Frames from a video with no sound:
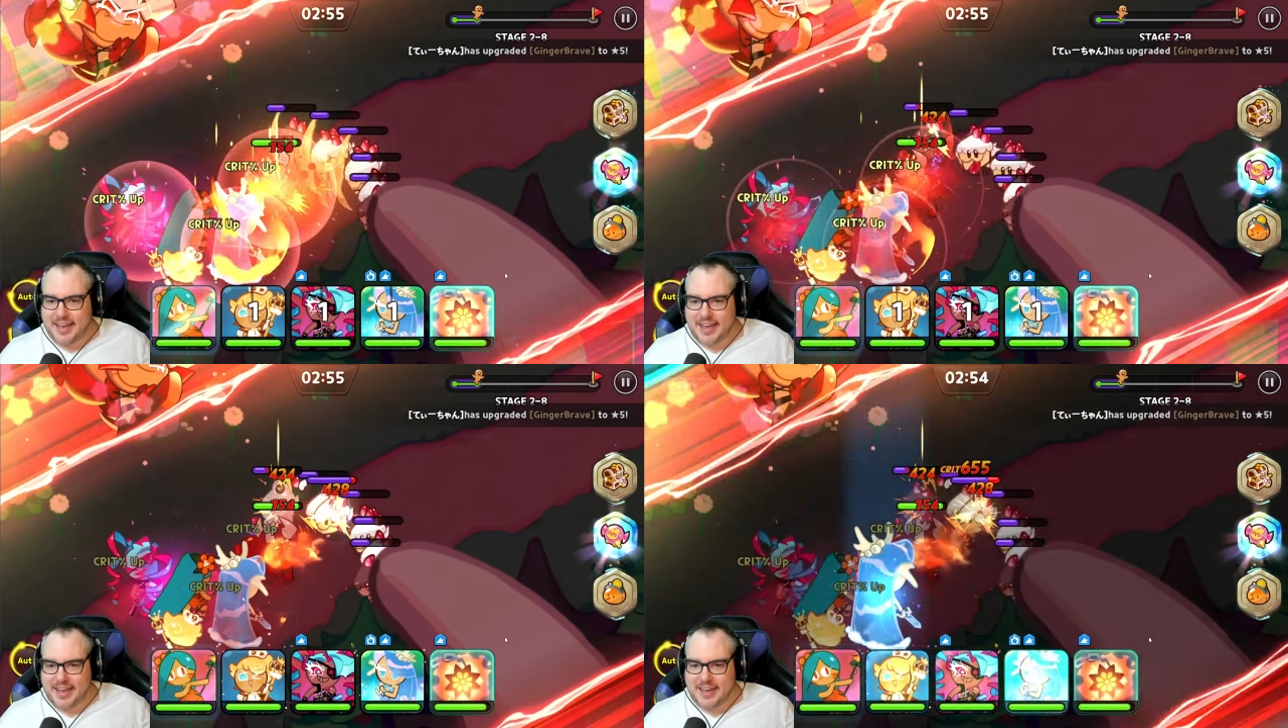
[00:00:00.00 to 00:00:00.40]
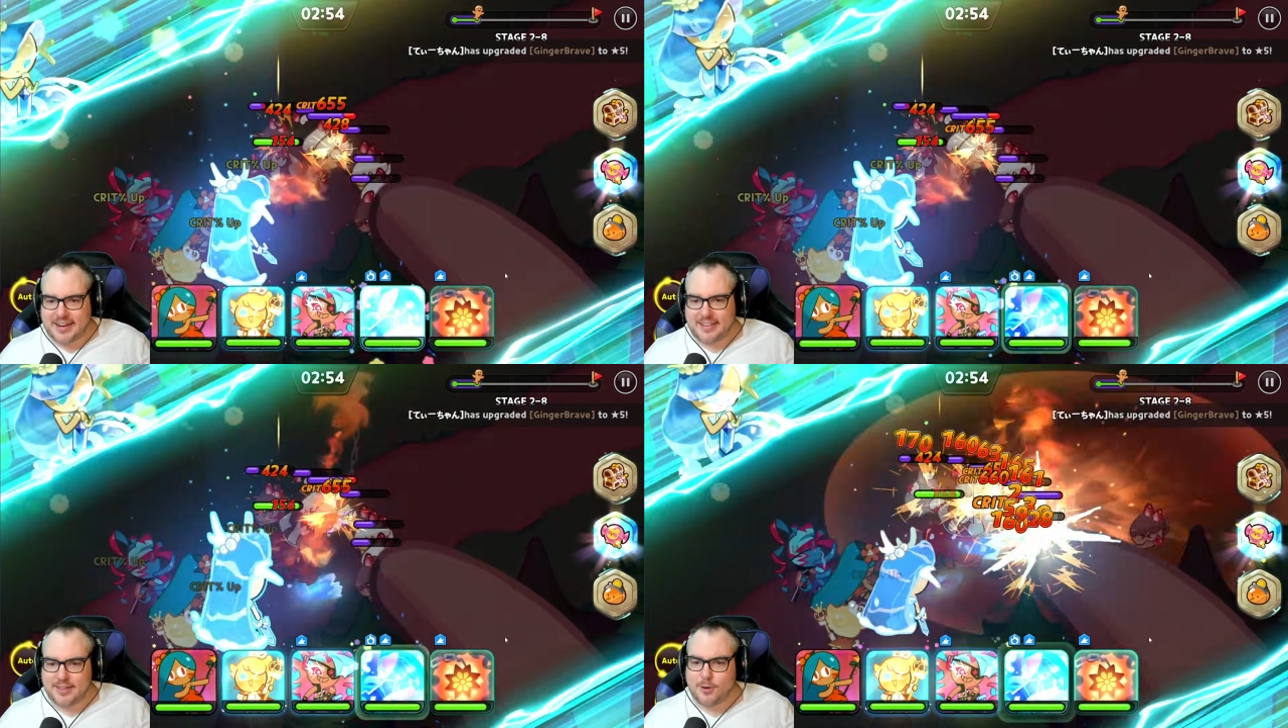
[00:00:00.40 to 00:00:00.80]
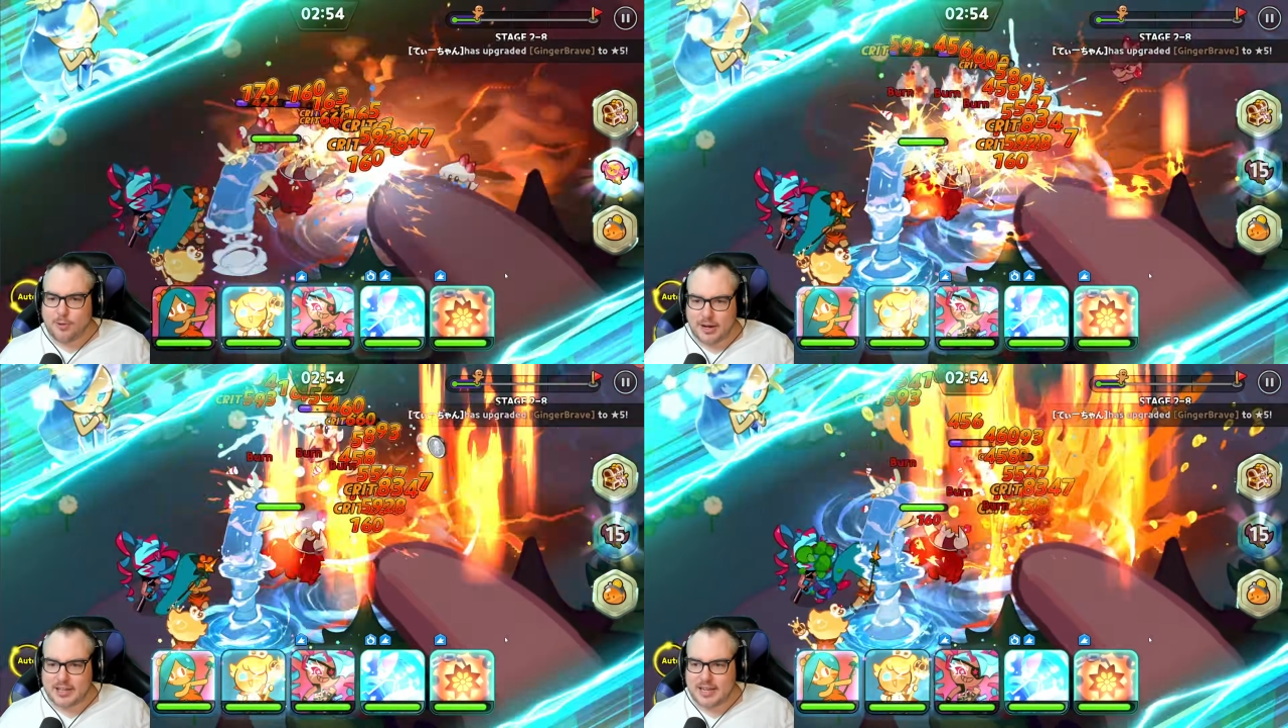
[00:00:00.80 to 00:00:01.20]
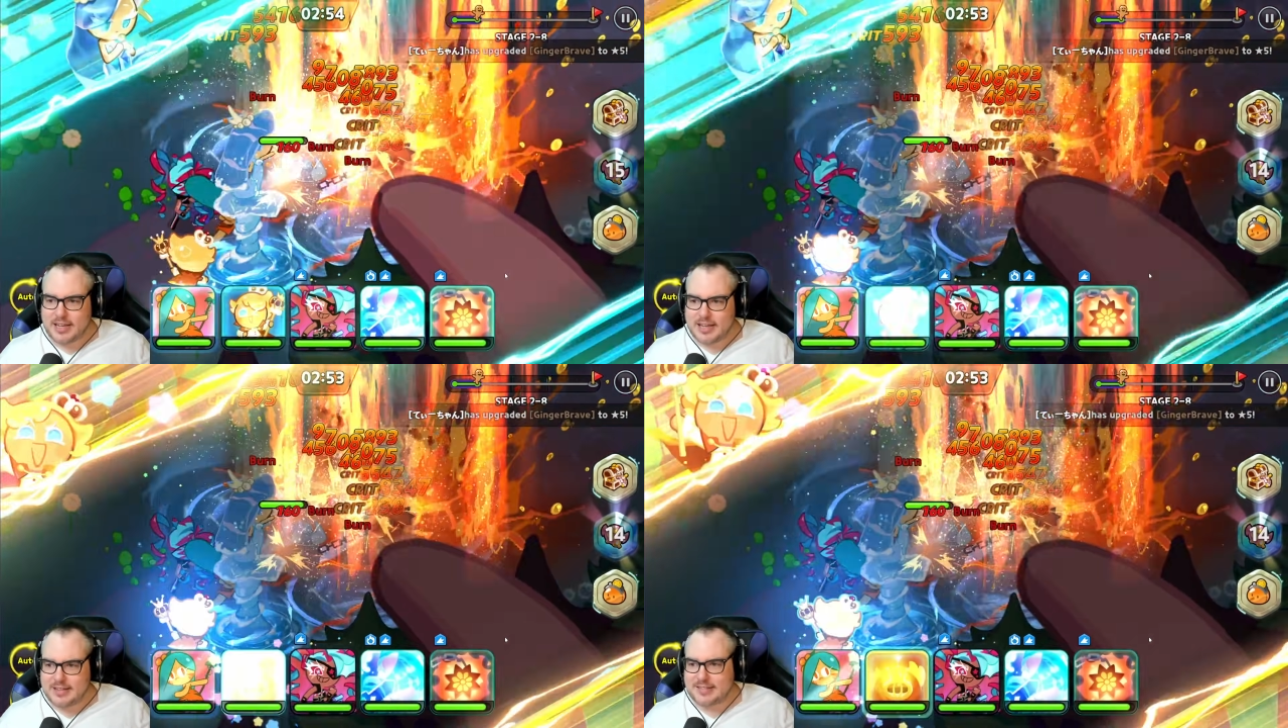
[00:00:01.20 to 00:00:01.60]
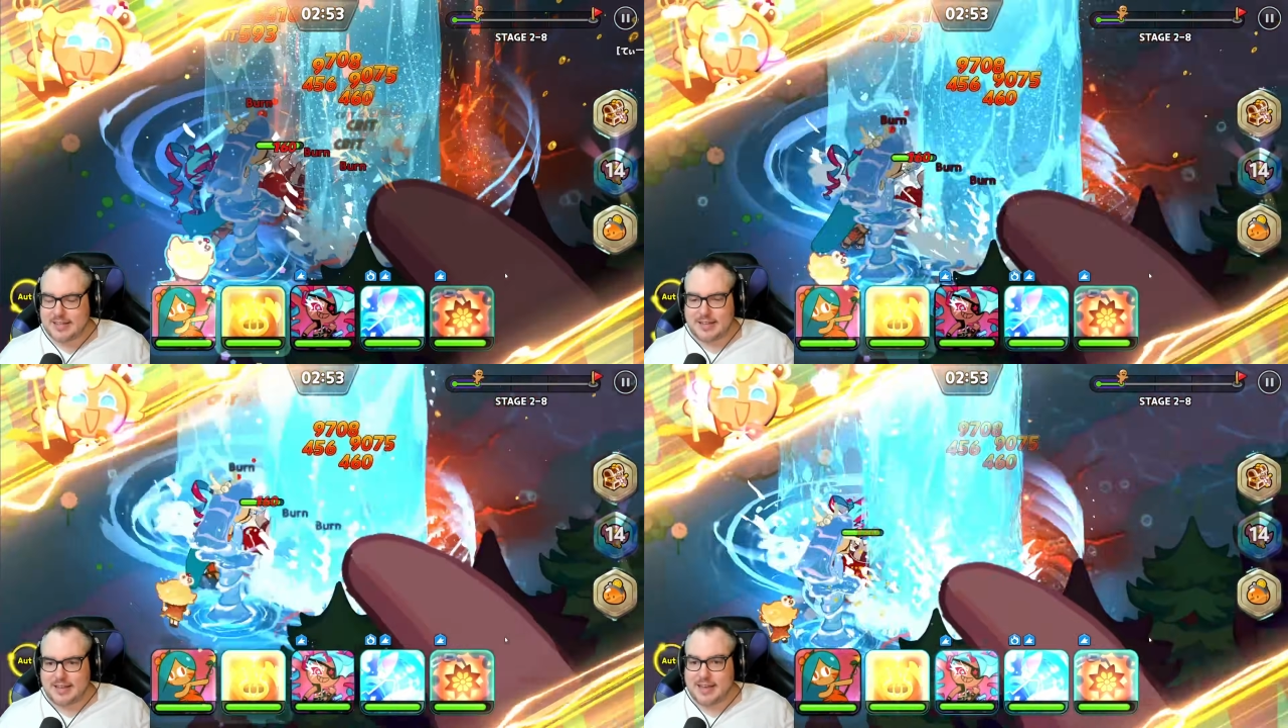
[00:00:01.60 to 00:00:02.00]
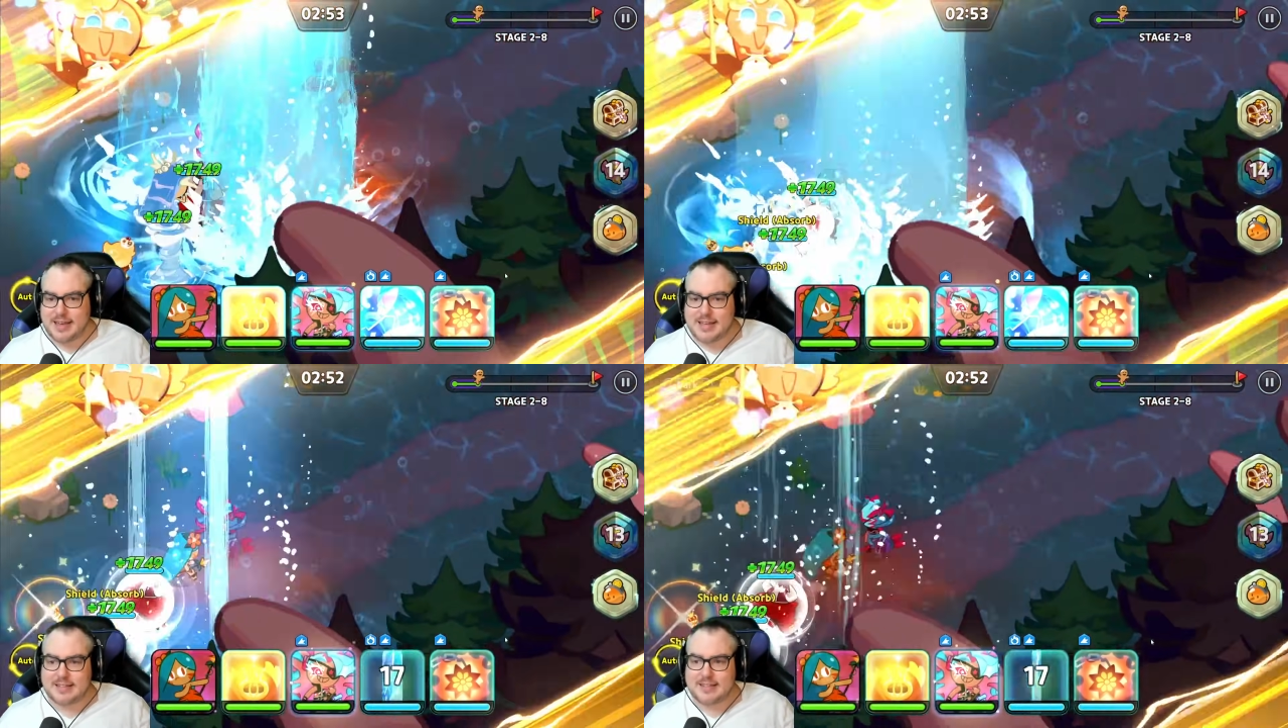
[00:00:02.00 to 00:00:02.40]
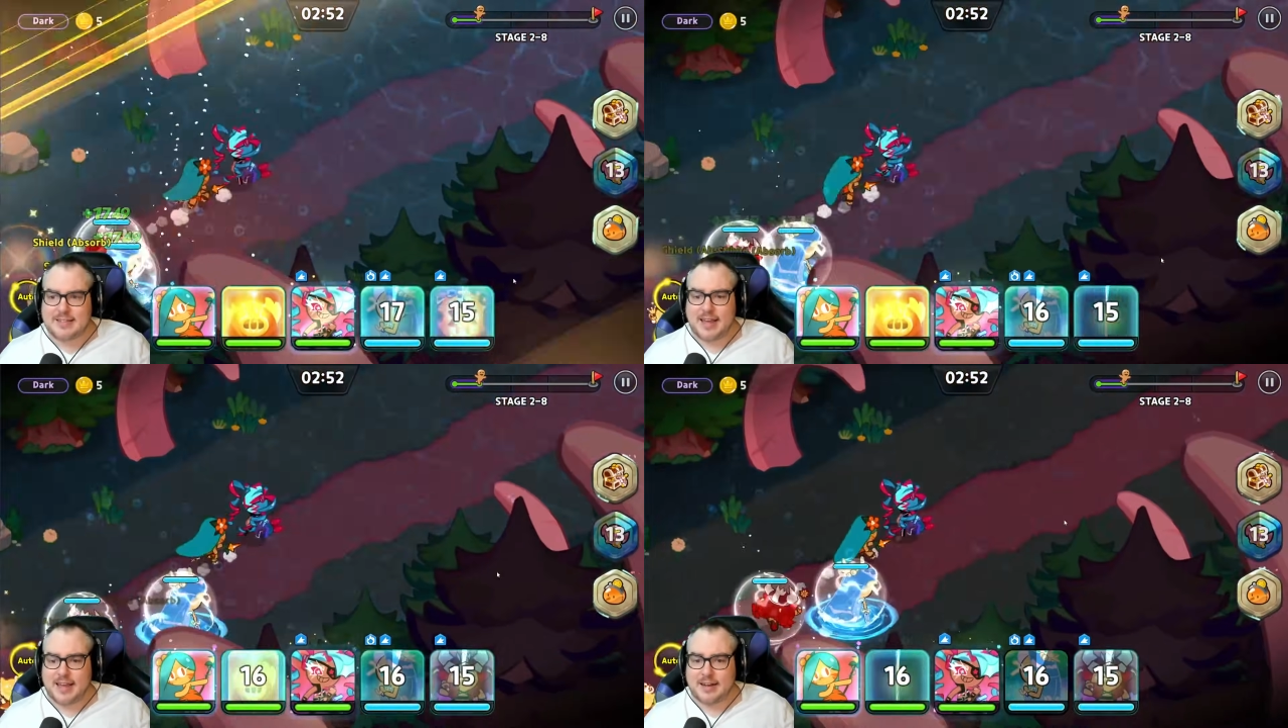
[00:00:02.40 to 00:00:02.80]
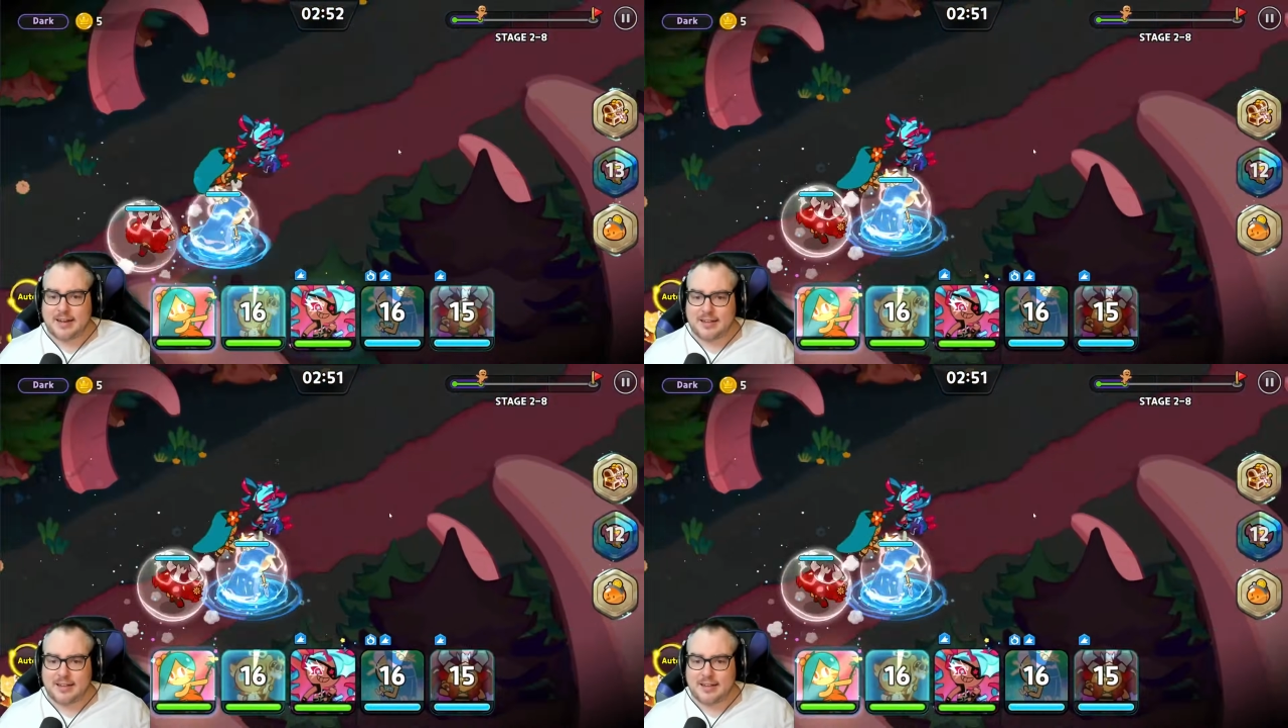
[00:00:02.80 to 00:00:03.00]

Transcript: And the quality is insane.